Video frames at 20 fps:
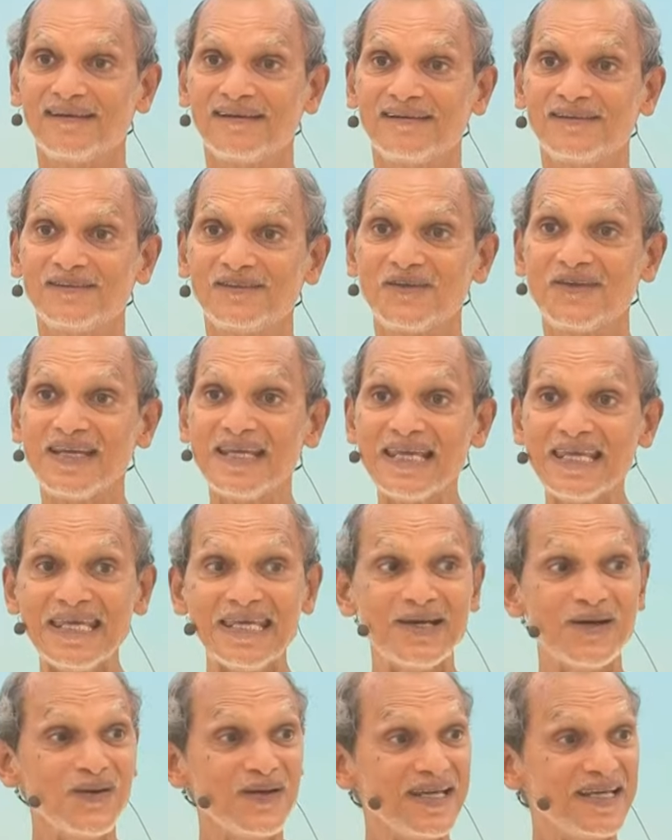so the
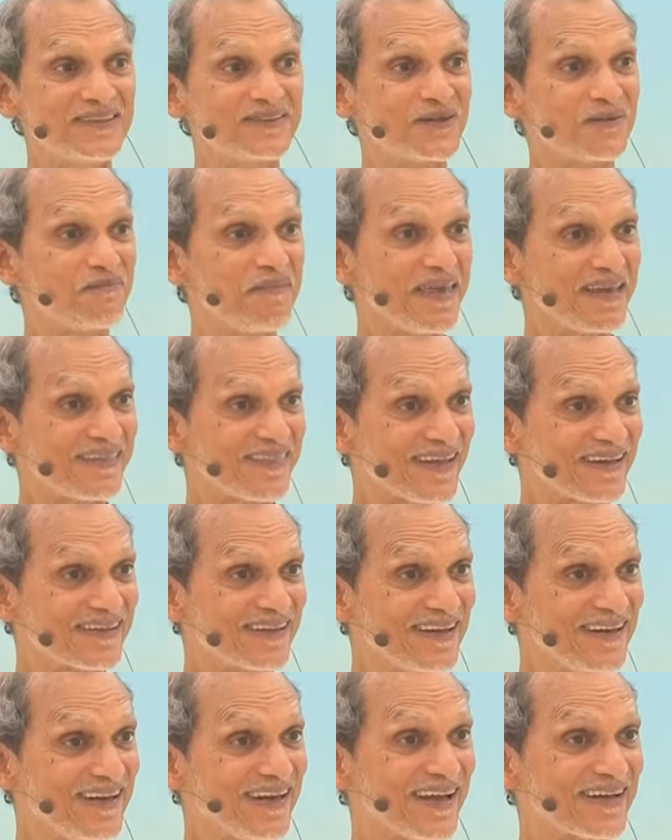ego needs to make that
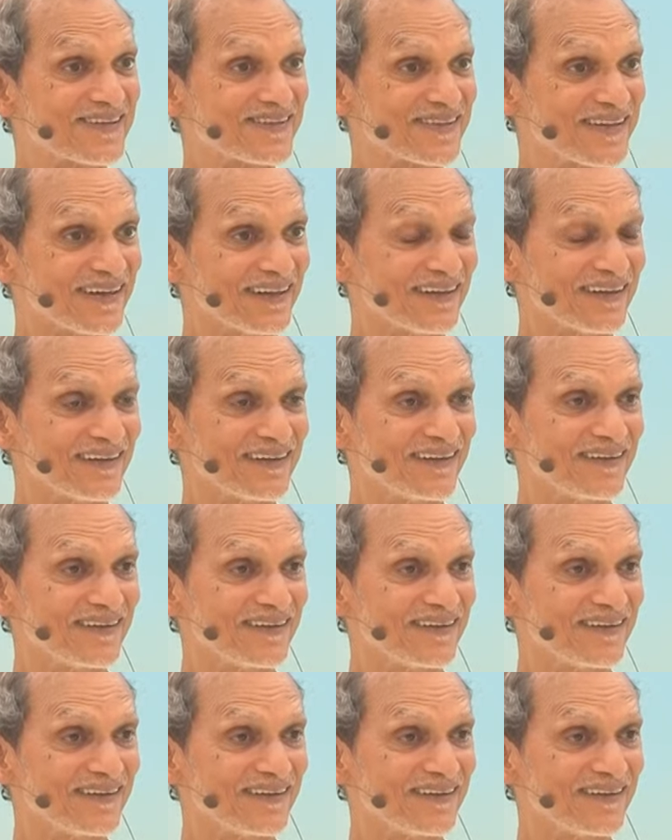connection.